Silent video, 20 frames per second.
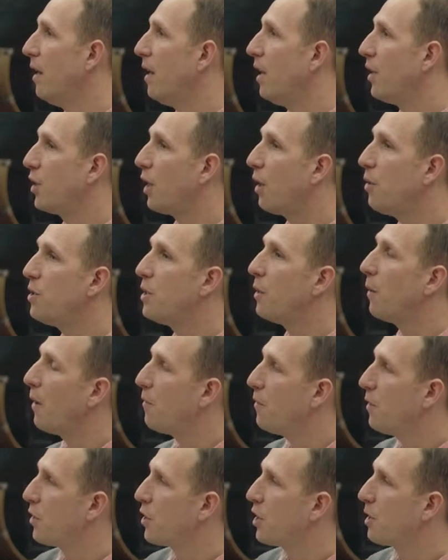Shows you
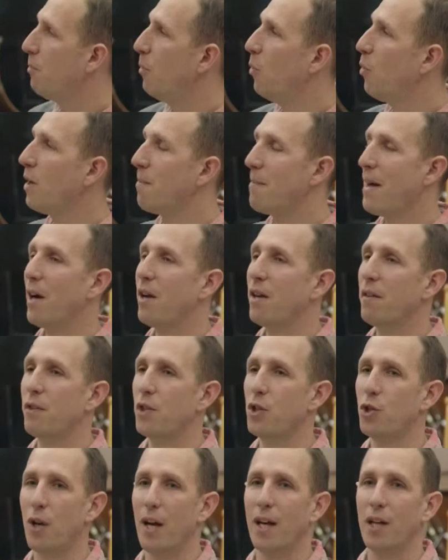only a small amount of
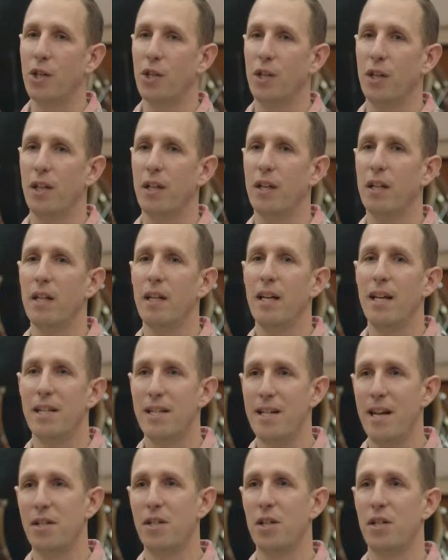attraction
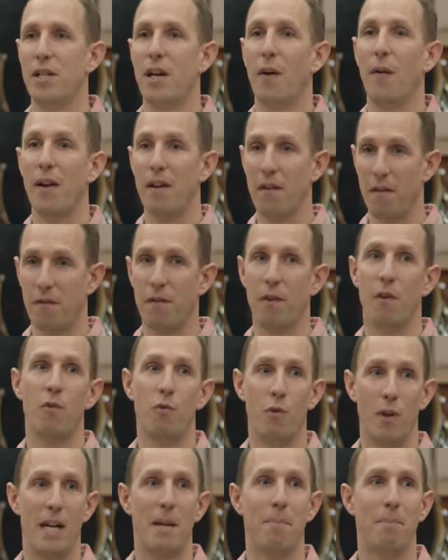is necessary for a
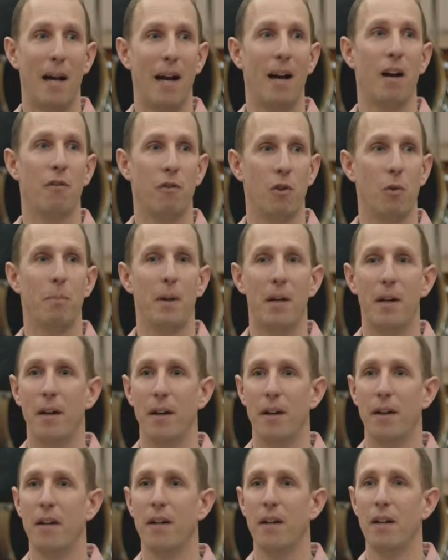really powerful
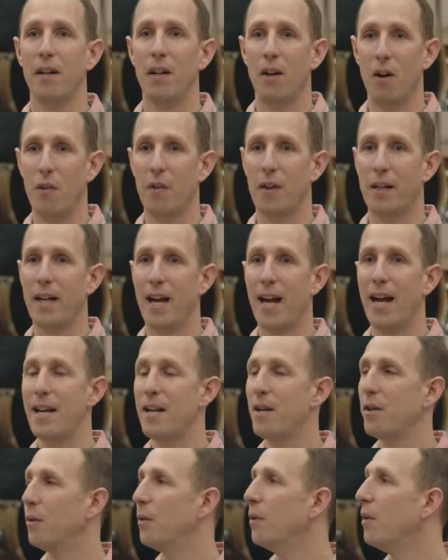burn on the
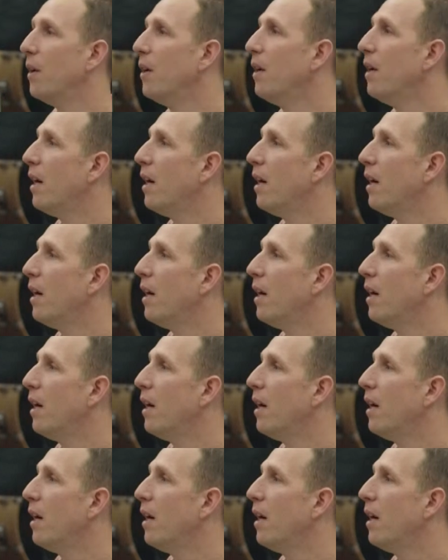candle.